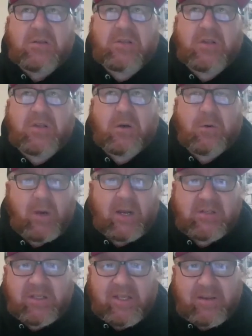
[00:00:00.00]

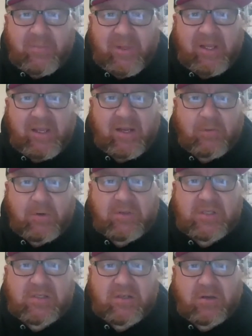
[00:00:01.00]
So I took that beat and I
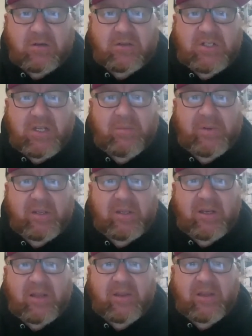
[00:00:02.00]
wrote the song called
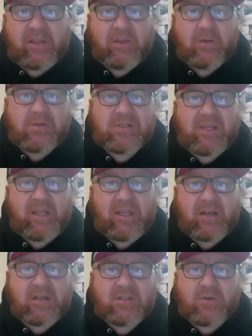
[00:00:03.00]
Champion, and they used
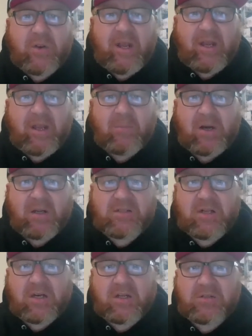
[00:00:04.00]
the uh, training
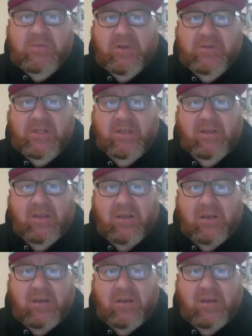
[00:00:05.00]
montage music